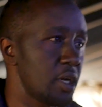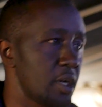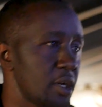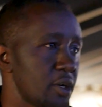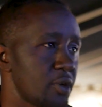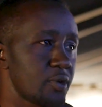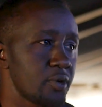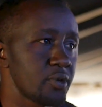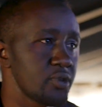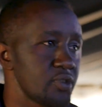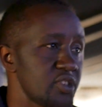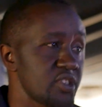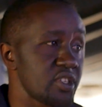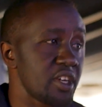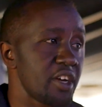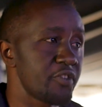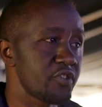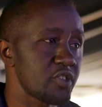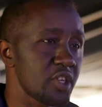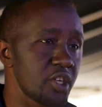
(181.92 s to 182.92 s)
because
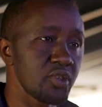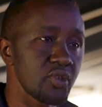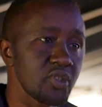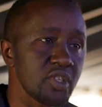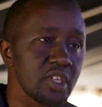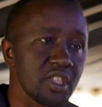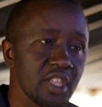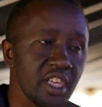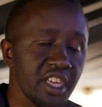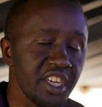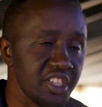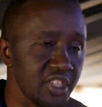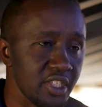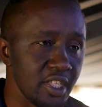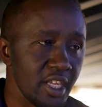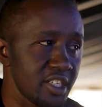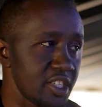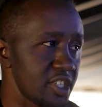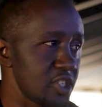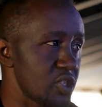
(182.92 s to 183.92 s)
after using the
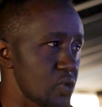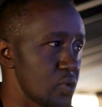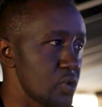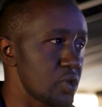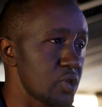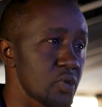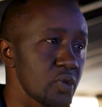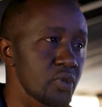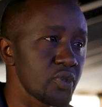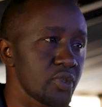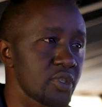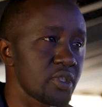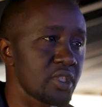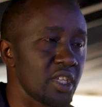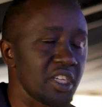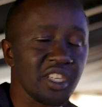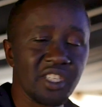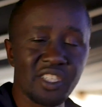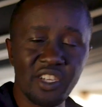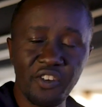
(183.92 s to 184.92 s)
X32, the
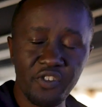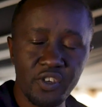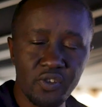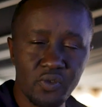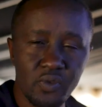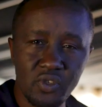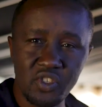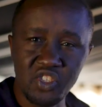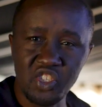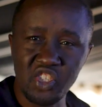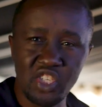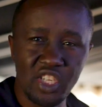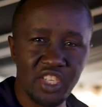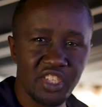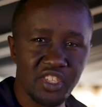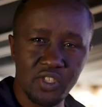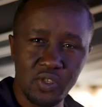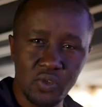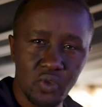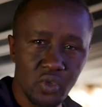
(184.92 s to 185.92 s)
interface was
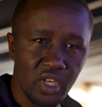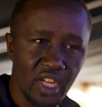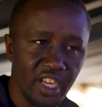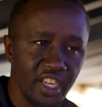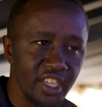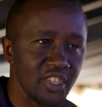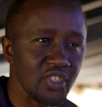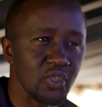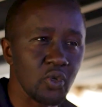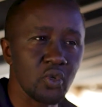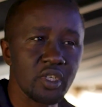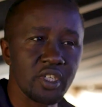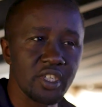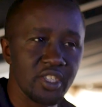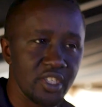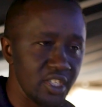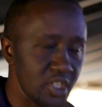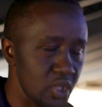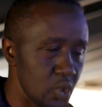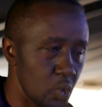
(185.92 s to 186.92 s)
just so nice, so
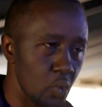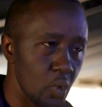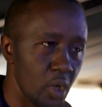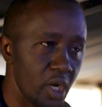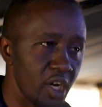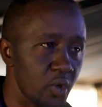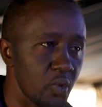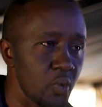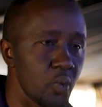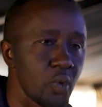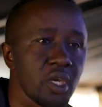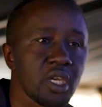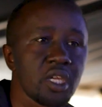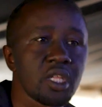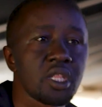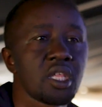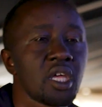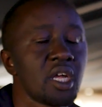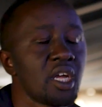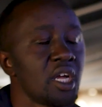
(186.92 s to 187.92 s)
easy to work
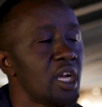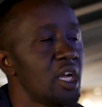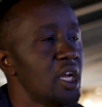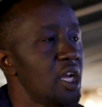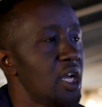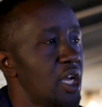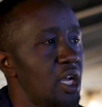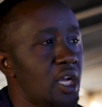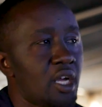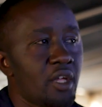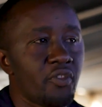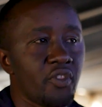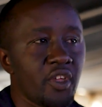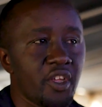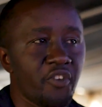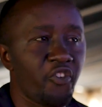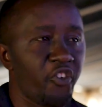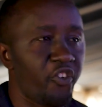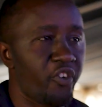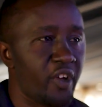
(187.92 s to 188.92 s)
with. The
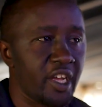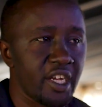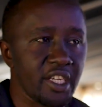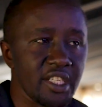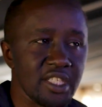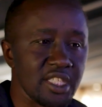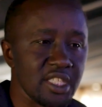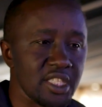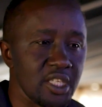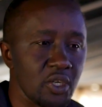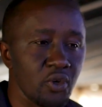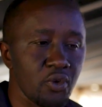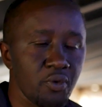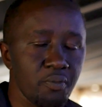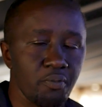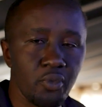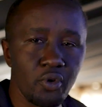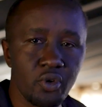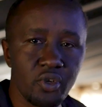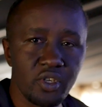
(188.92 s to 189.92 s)
effects,
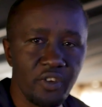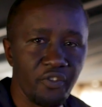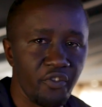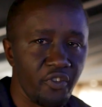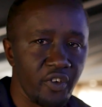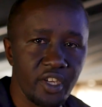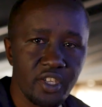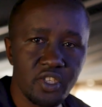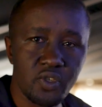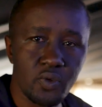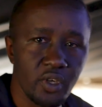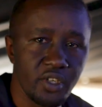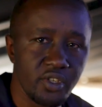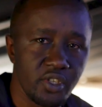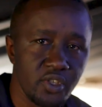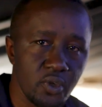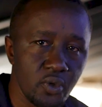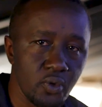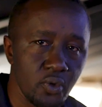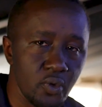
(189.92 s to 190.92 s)
onboard effects were
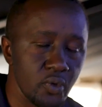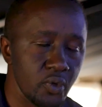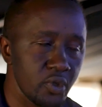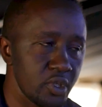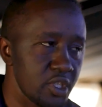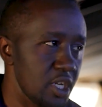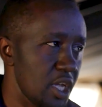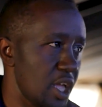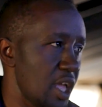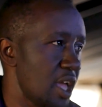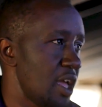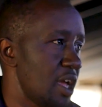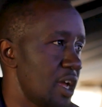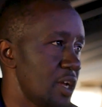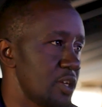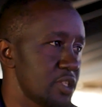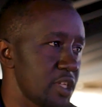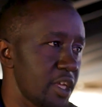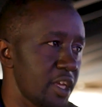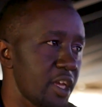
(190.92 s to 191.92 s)
so good. I
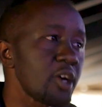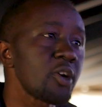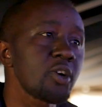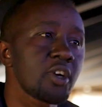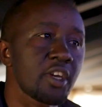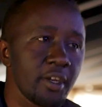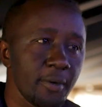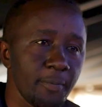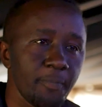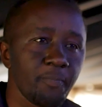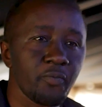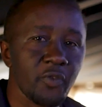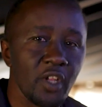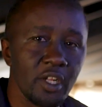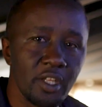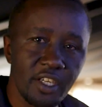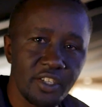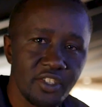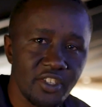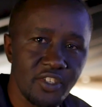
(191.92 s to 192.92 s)
was like, okay,
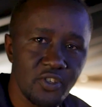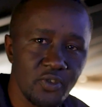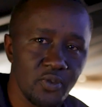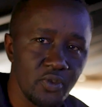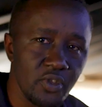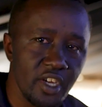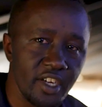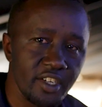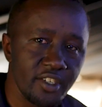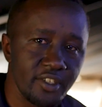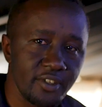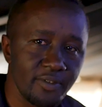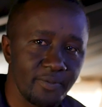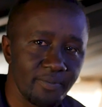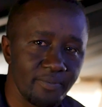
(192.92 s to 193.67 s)
let's do that.